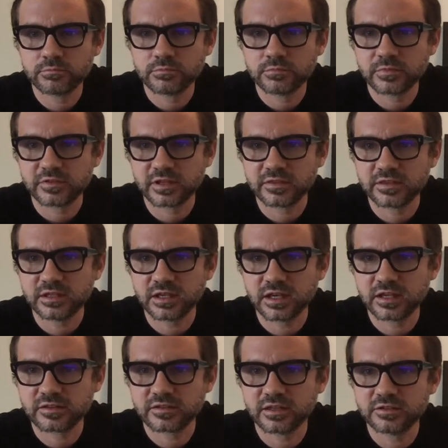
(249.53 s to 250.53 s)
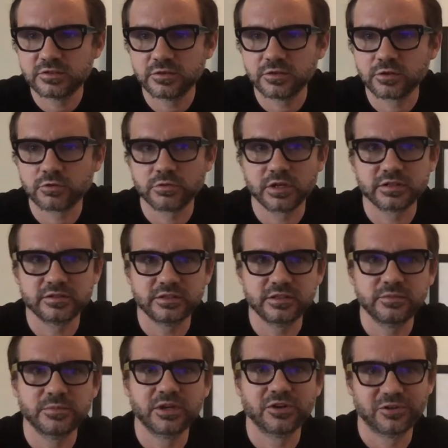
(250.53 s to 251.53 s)
sent the essay to the correct
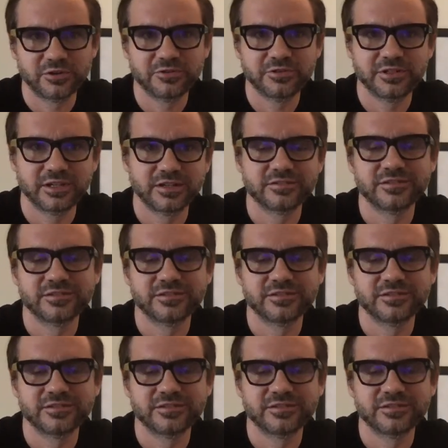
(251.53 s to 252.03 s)
email. Oh, yeah.